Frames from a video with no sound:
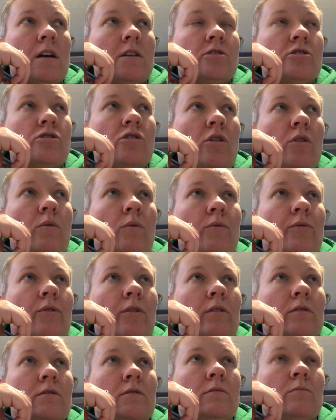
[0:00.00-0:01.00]
So
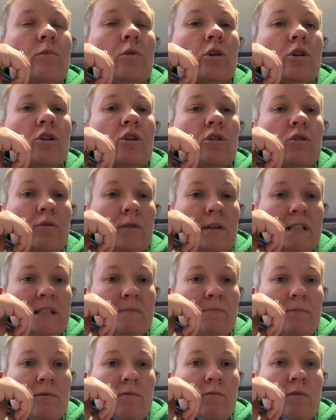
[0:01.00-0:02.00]
they're a little more
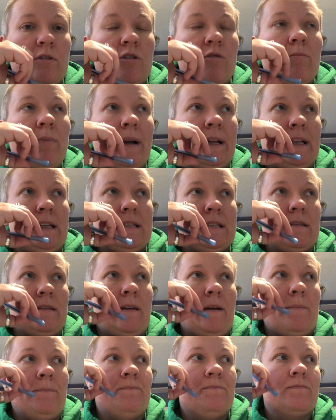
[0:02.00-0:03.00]
crisp when you bite into
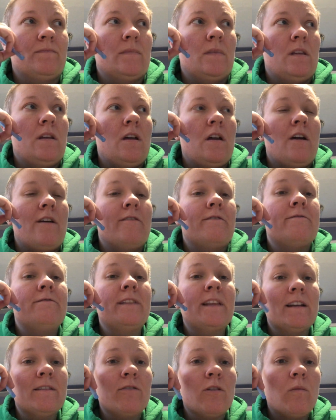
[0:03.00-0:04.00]
them.
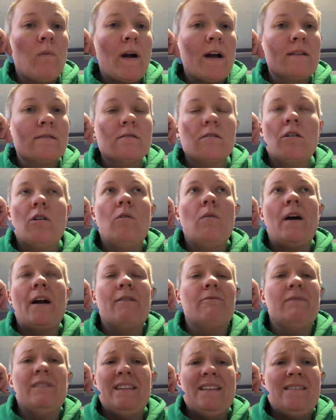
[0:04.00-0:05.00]
Flavor-wise, though, I
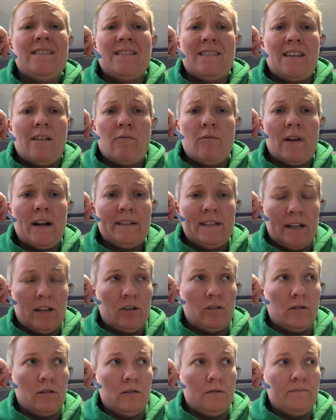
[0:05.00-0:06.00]
really think they were
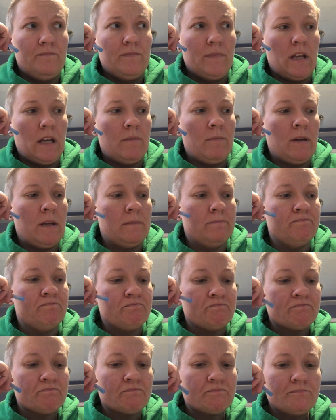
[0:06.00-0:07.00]
identical. I
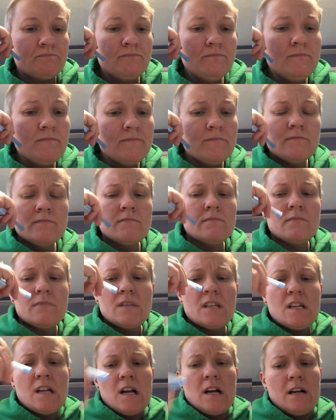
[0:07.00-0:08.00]
mean,
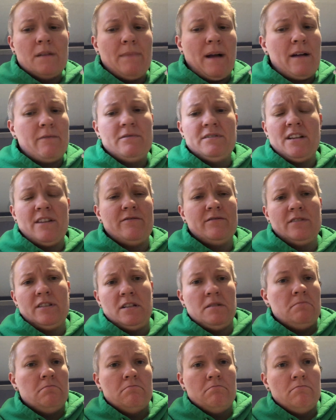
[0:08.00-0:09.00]
I would
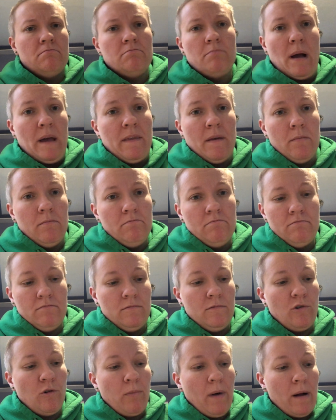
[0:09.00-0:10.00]
definitely buy them,
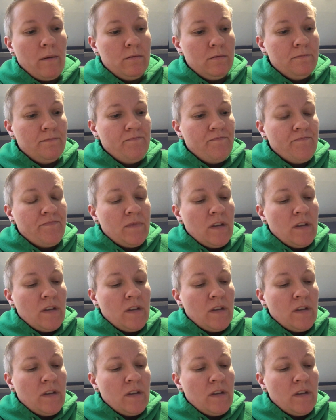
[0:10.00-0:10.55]
no problem.